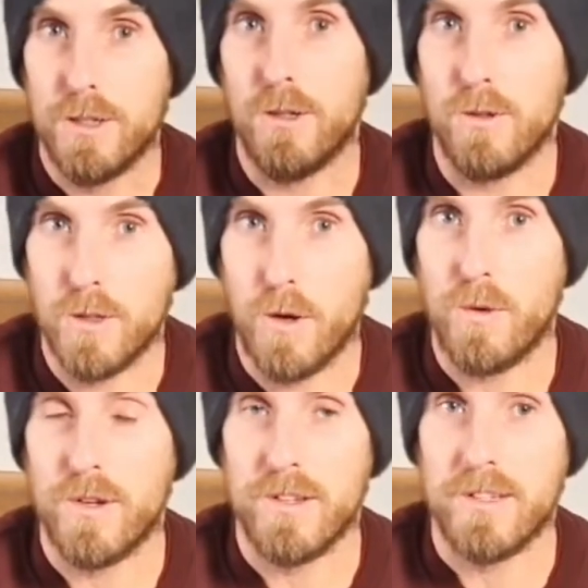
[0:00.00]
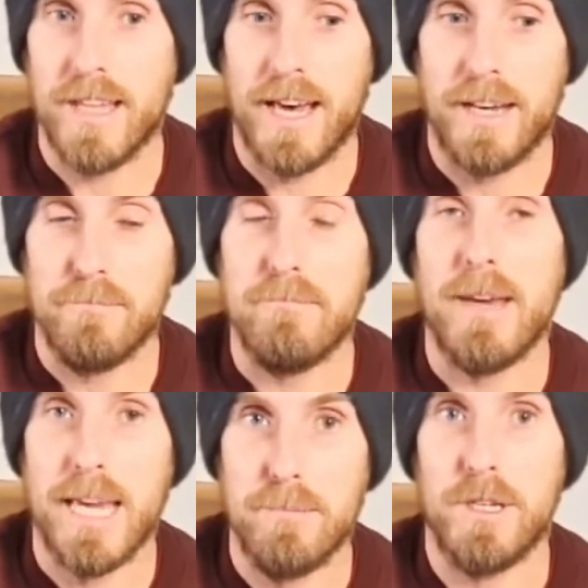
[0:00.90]
you'll notice that
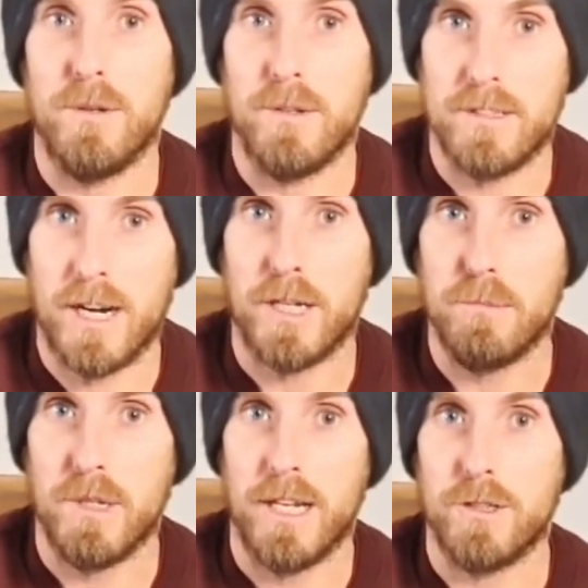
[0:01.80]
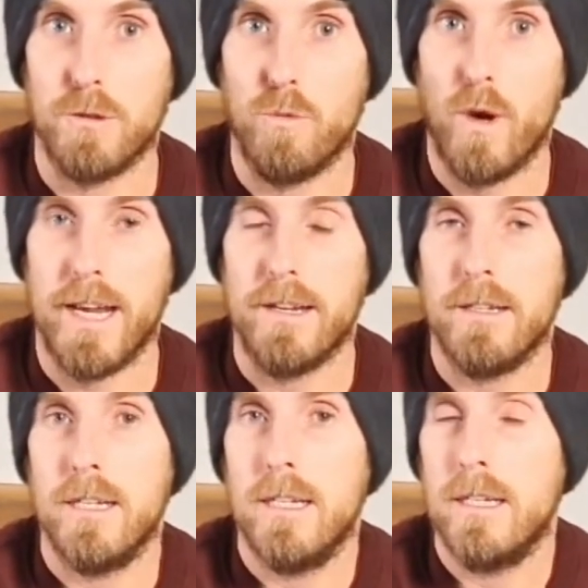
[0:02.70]
maybe you'll start to put on some weight.
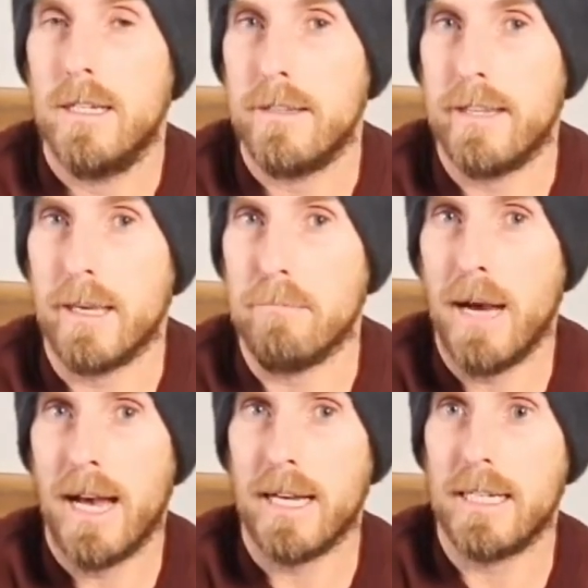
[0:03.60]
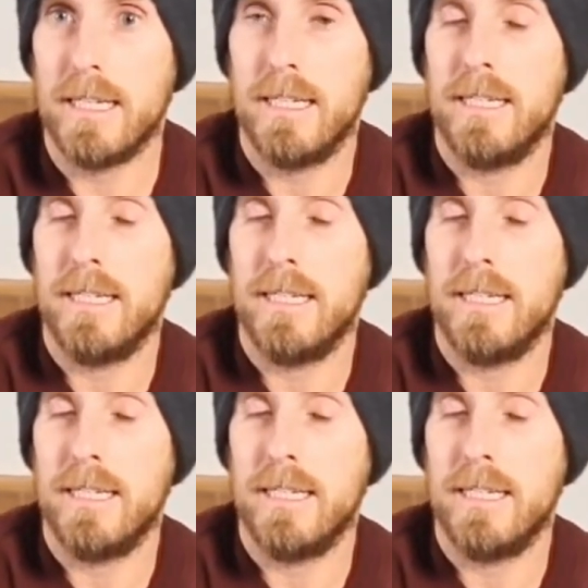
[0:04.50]
Think back.